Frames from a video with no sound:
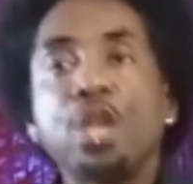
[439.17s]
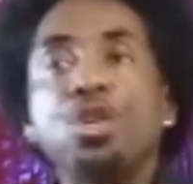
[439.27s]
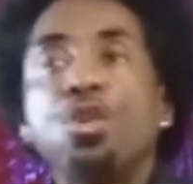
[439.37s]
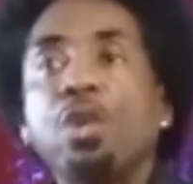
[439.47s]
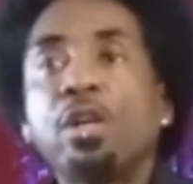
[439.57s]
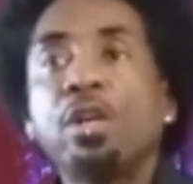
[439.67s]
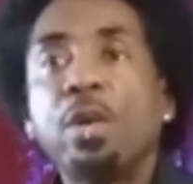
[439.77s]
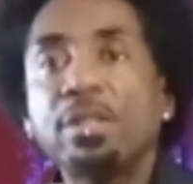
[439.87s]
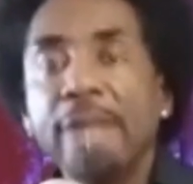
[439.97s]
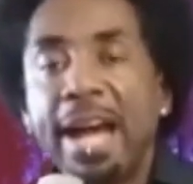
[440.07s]
you're
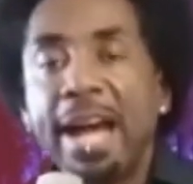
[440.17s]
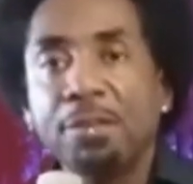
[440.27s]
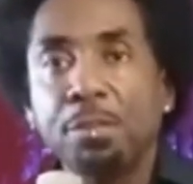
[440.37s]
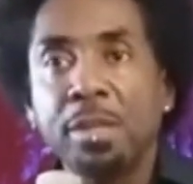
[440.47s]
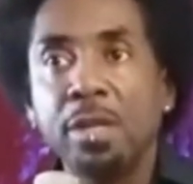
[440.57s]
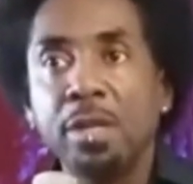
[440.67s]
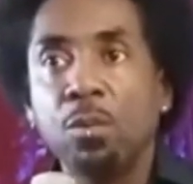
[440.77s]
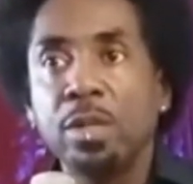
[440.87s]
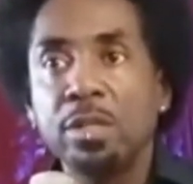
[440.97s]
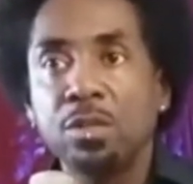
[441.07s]
going to have to be
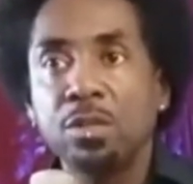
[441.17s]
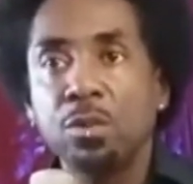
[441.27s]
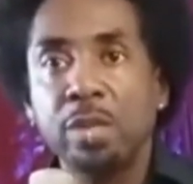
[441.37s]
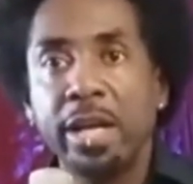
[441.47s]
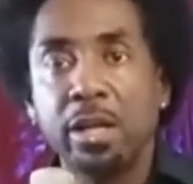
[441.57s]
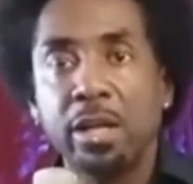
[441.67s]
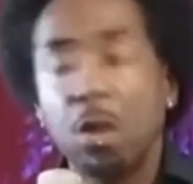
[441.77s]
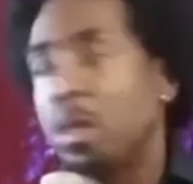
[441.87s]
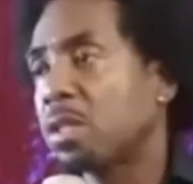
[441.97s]
willing to let go.